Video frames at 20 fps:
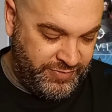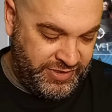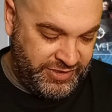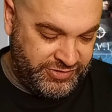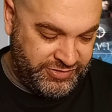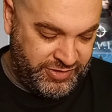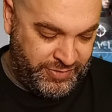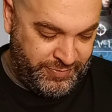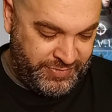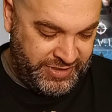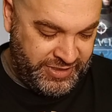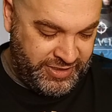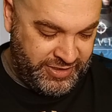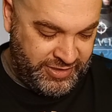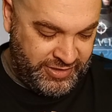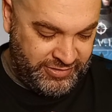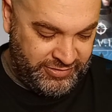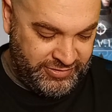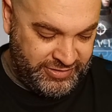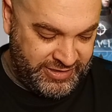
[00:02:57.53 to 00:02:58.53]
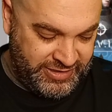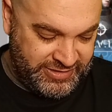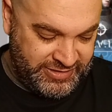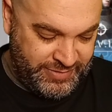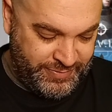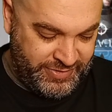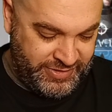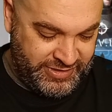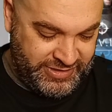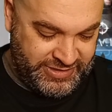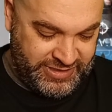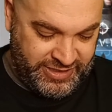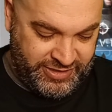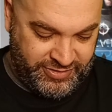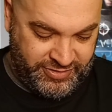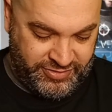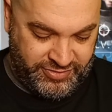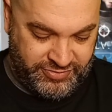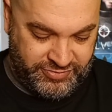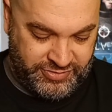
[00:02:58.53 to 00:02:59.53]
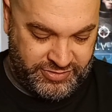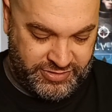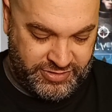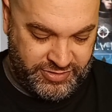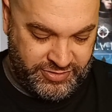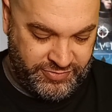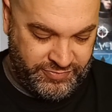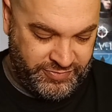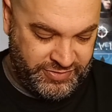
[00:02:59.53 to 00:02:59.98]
We can jump in here and look at some of these heroes,